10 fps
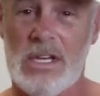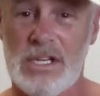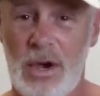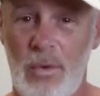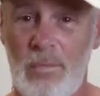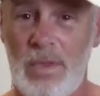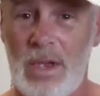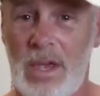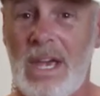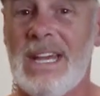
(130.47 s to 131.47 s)
So
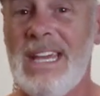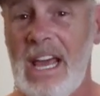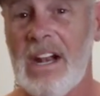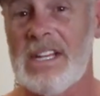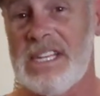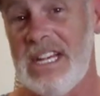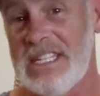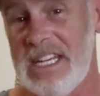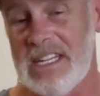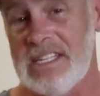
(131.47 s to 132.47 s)
get on the C
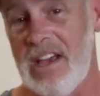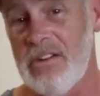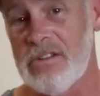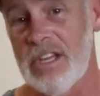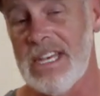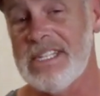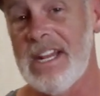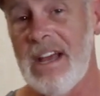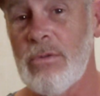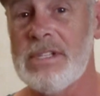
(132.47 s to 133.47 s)
N C Insiders list,
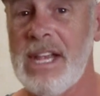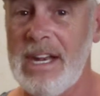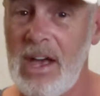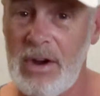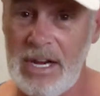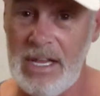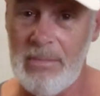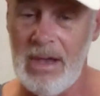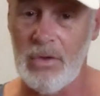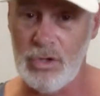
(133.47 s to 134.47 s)
and I will send out an
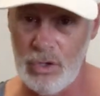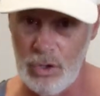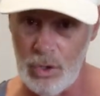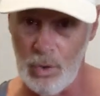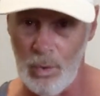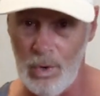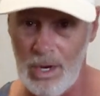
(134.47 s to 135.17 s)
email to you